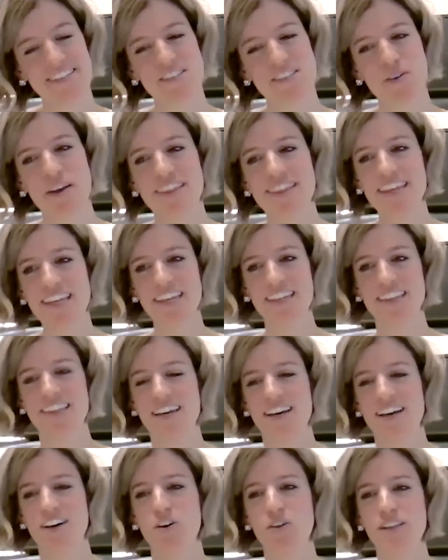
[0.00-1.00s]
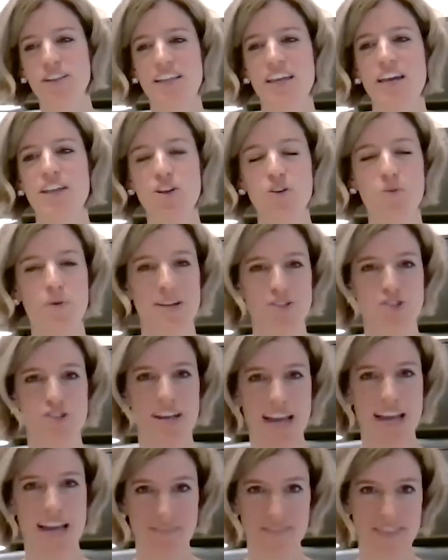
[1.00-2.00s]
So I think the only other question I
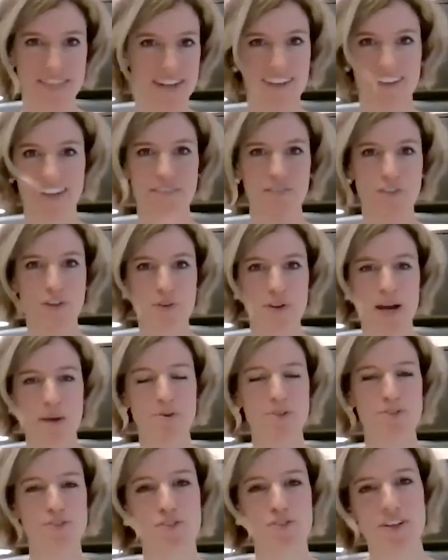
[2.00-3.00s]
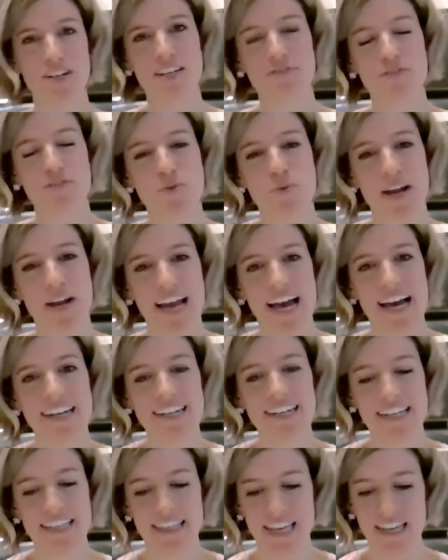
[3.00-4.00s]
have, and then I'll give you an opportunity if you want to add
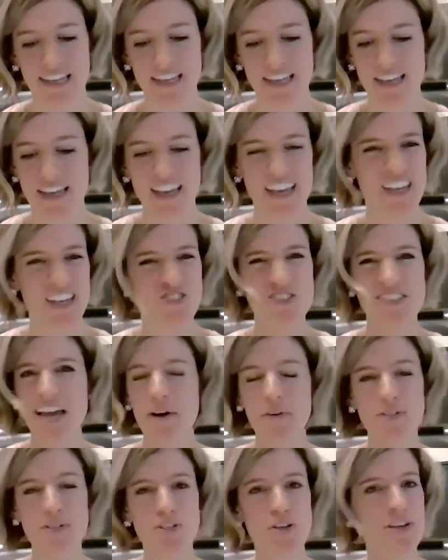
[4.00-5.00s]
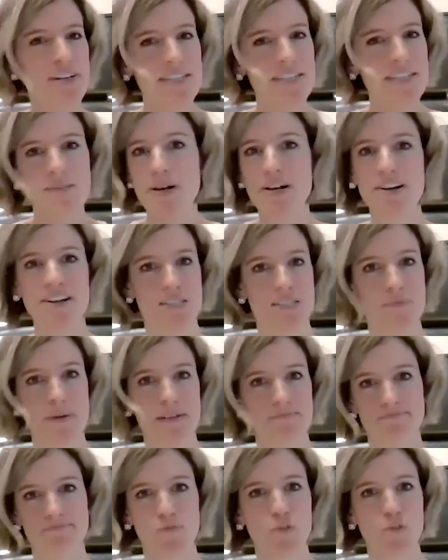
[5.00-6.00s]
anything, just how has your experience
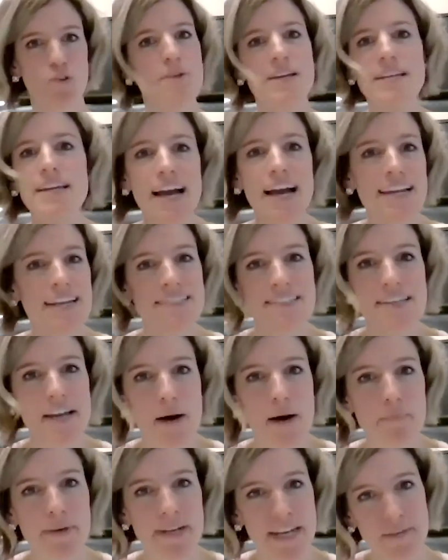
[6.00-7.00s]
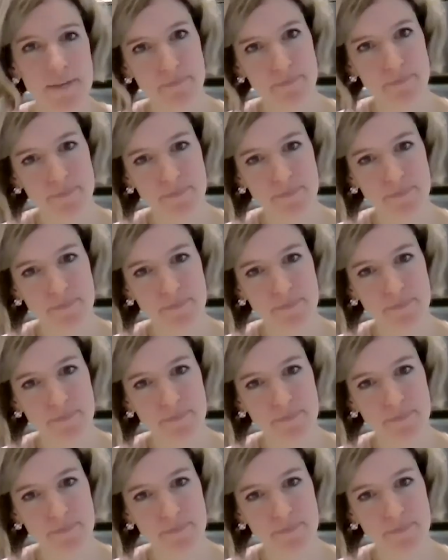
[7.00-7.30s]
been with B9 as a company?